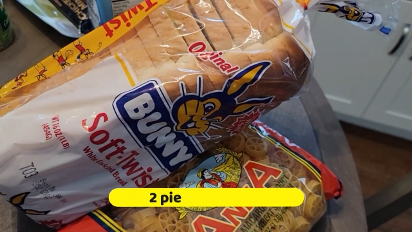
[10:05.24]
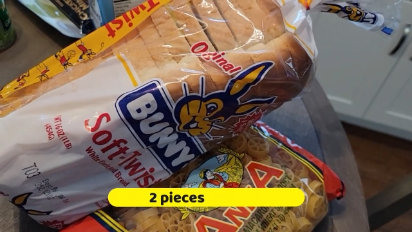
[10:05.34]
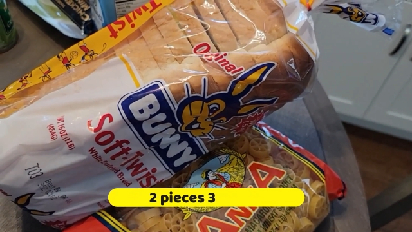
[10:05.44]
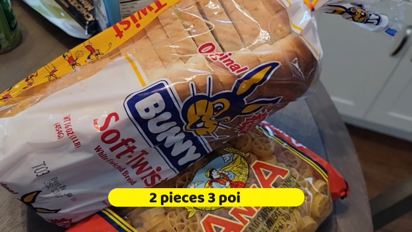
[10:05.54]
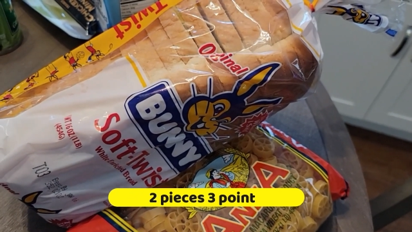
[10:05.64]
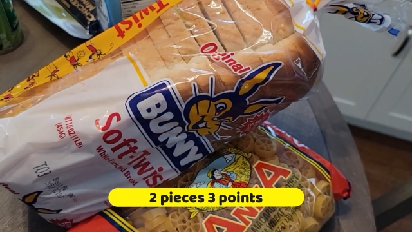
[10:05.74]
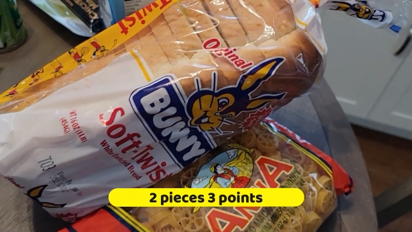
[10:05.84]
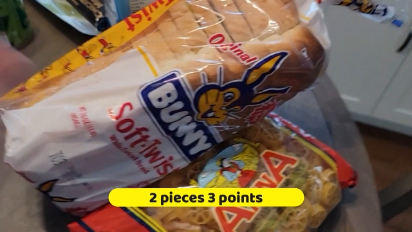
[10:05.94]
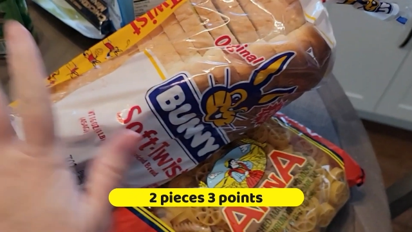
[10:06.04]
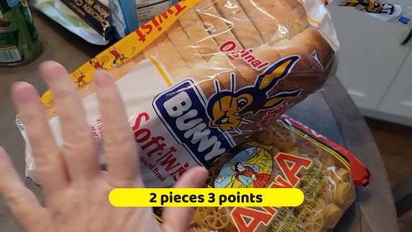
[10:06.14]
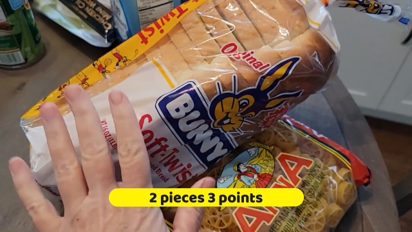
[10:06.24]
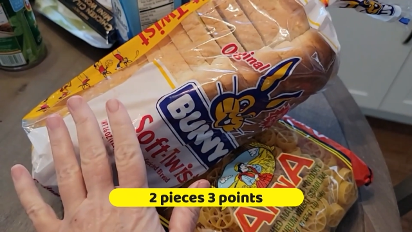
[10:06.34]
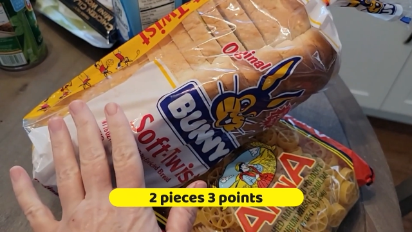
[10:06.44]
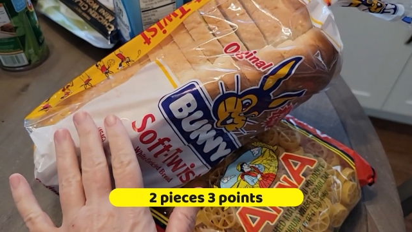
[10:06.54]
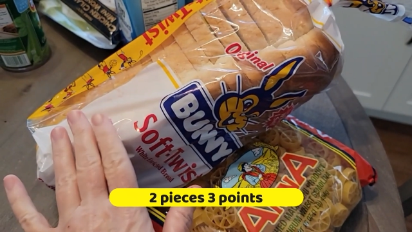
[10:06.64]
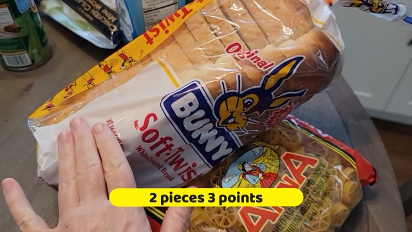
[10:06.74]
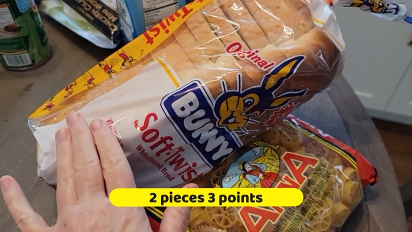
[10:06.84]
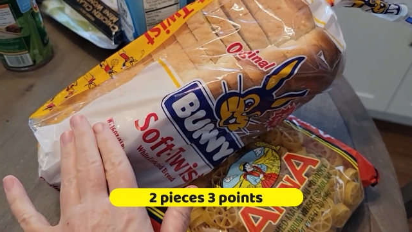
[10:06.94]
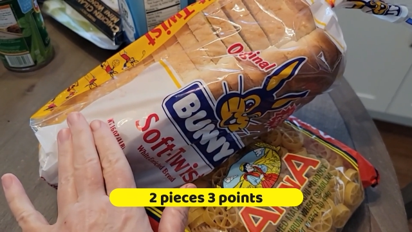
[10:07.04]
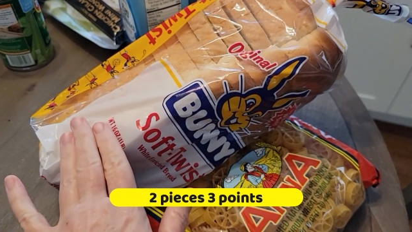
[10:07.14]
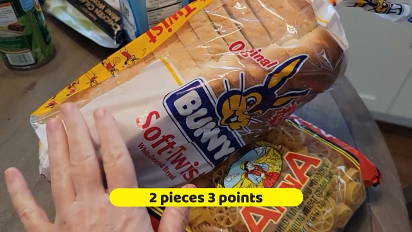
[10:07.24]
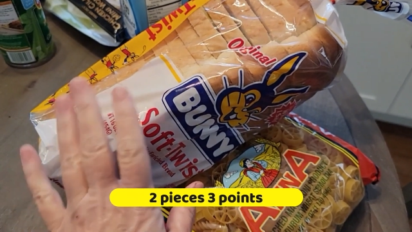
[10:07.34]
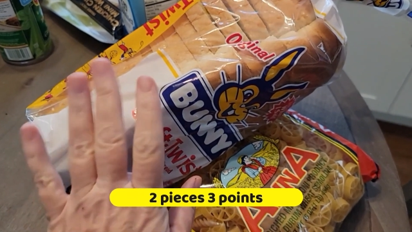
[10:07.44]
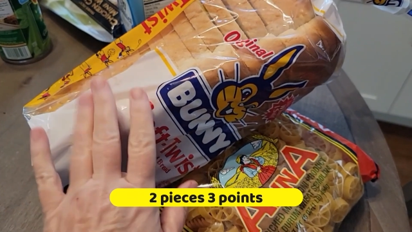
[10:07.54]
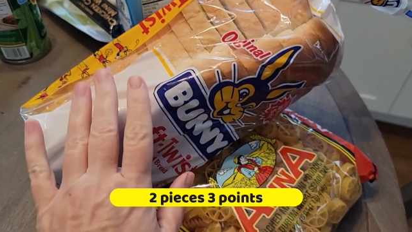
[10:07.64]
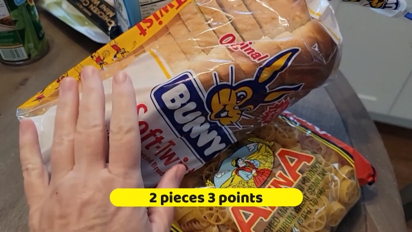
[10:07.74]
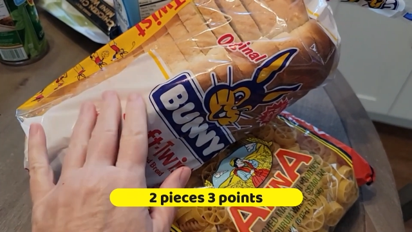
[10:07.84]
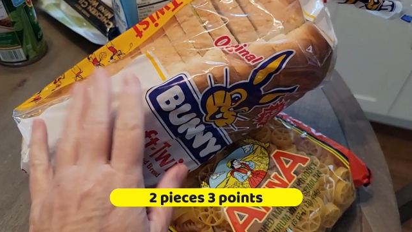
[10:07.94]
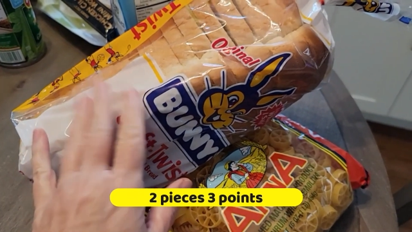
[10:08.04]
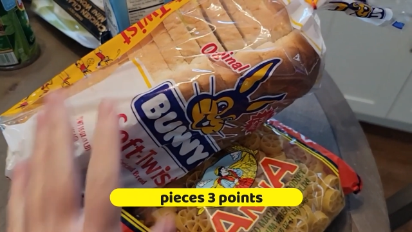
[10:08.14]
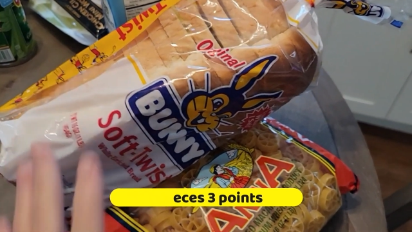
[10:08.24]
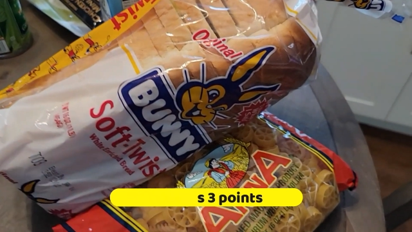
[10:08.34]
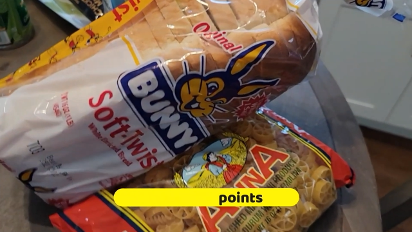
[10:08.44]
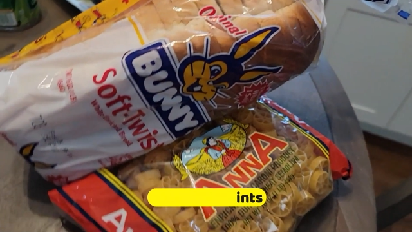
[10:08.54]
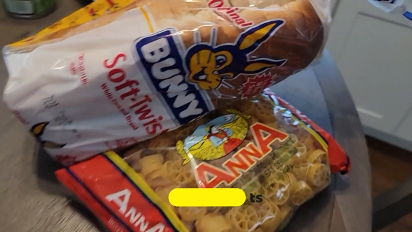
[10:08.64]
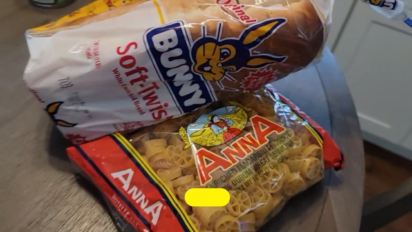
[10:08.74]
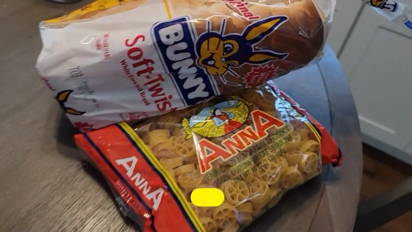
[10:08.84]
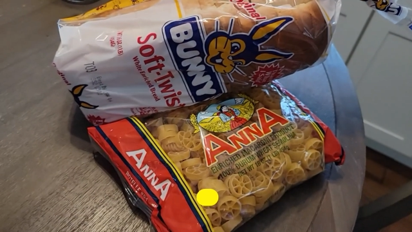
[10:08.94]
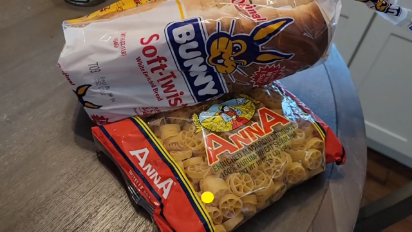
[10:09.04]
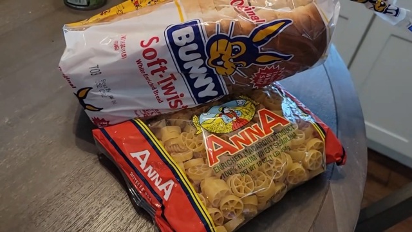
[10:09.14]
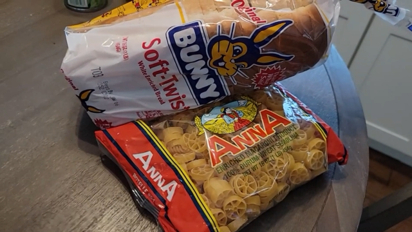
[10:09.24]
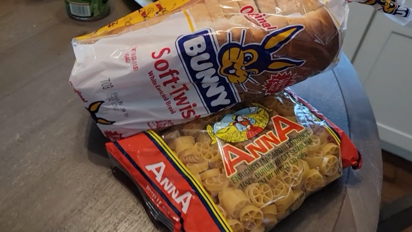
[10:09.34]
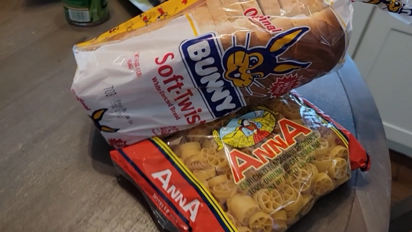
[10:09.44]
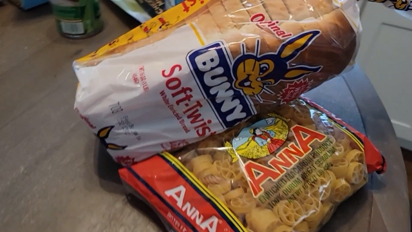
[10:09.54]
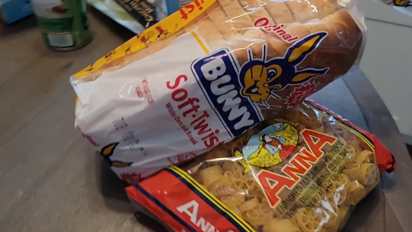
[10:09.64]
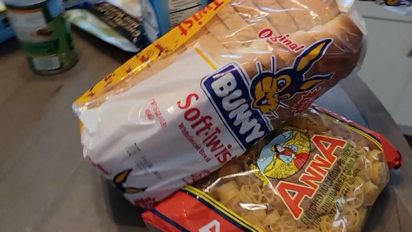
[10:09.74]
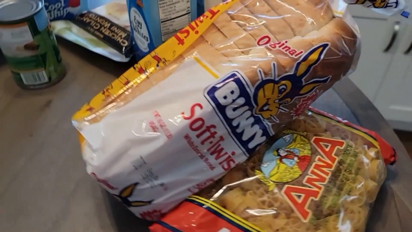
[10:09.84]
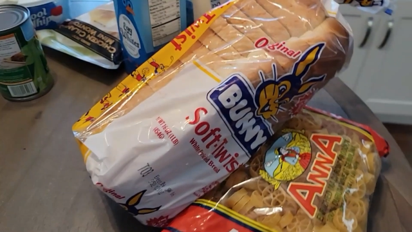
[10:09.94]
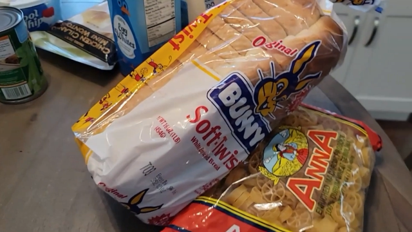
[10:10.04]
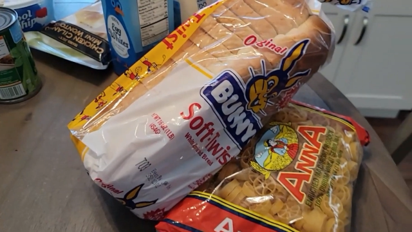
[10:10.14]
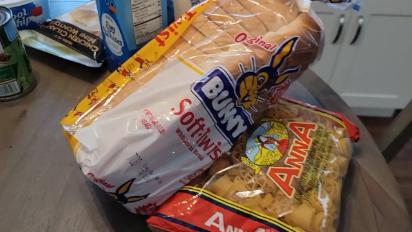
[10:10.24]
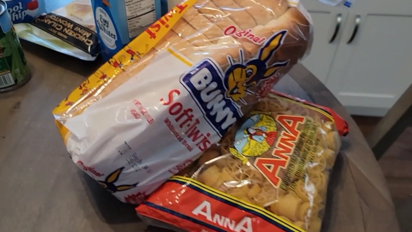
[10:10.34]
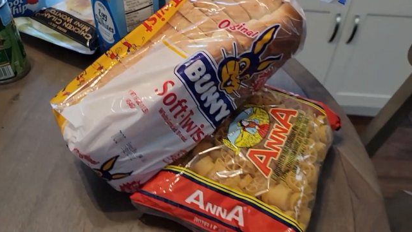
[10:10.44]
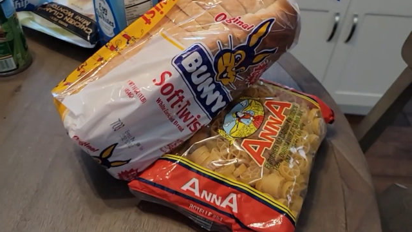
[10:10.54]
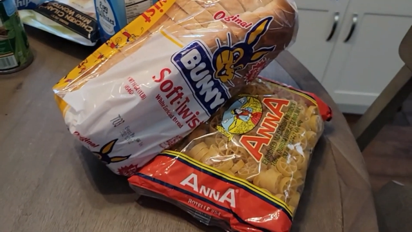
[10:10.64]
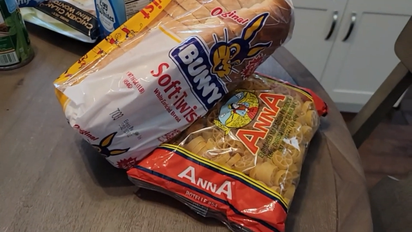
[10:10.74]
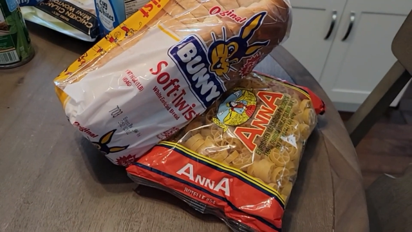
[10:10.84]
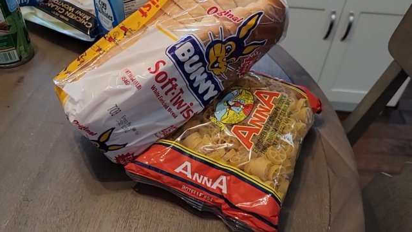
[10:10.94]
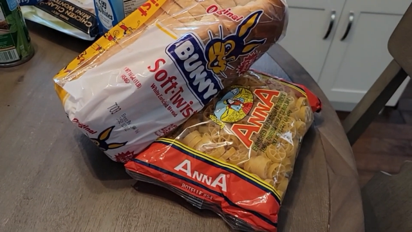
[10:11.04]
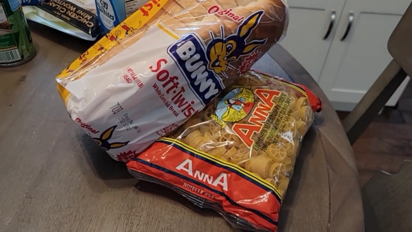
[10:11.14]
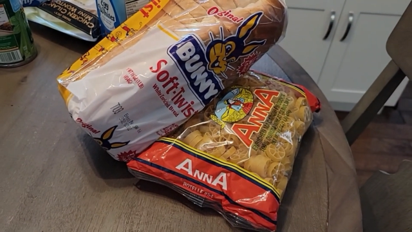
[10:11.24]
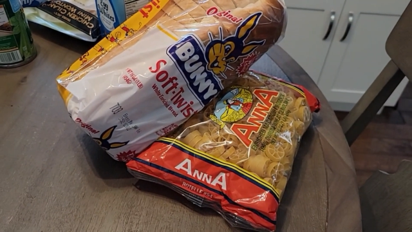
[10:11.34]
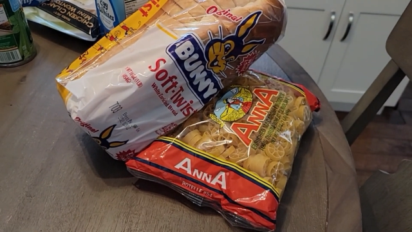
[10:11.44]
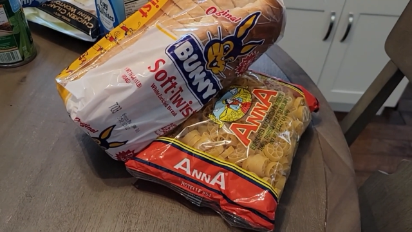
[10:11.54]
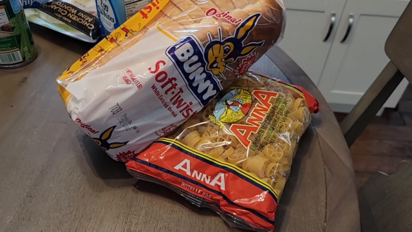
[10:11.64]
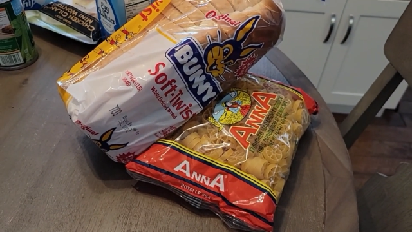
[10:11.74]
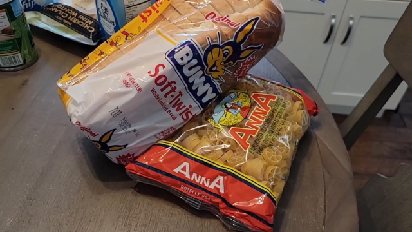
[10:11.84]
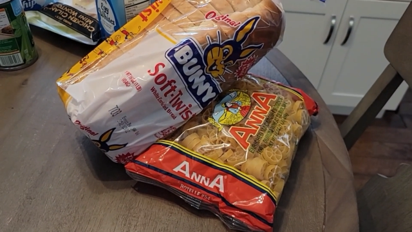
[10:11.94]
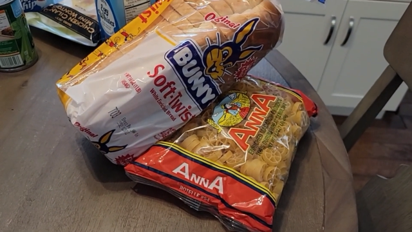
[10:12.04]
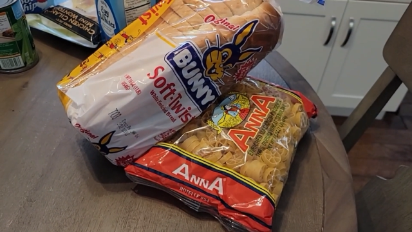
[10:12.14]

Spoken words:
Nobody's mouth can be seen.